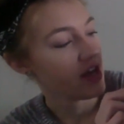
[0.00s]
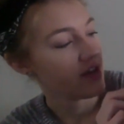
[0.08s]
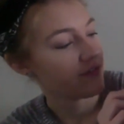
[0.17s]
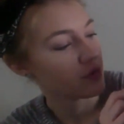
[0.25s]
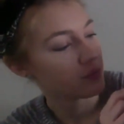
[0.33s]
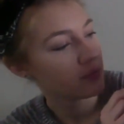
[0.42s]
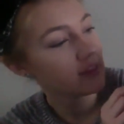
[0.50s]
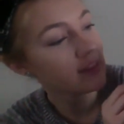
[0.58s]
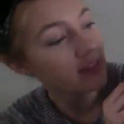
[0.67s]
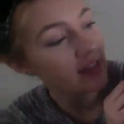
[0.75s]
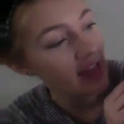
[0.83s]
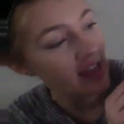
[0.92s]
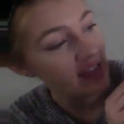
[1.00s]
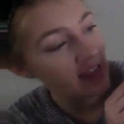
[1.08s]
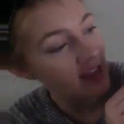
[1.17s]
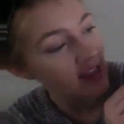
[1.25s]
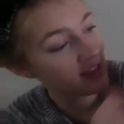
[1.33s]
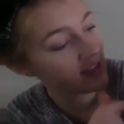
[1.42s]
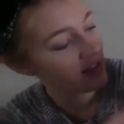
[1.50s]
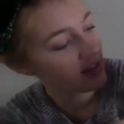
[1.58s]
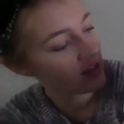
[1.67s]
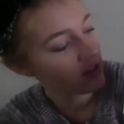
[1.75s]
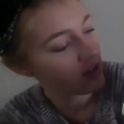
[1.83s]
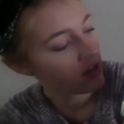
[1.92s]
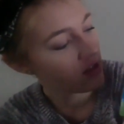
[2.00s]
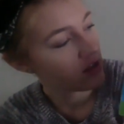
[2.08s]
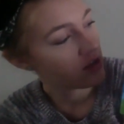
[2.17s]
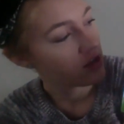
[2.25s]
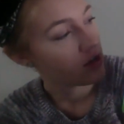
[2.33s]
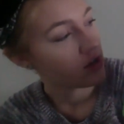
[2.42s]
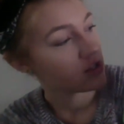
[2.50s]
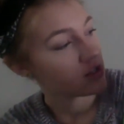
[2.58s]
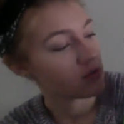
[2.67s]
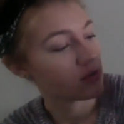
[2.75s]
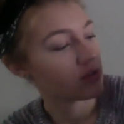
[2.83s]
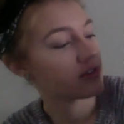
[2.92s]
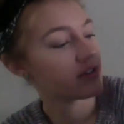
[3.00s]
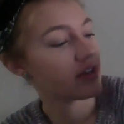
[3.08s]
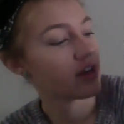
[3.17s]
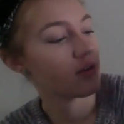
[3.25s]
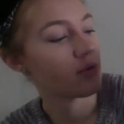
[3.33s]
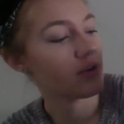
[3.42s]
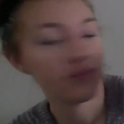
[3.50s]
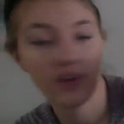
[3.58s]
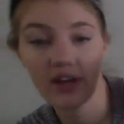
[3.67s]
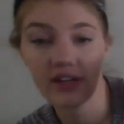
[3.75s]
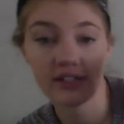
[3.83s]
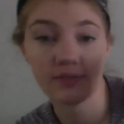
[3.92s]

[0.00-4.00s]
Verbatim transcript: For playing. So it looks like our one friend is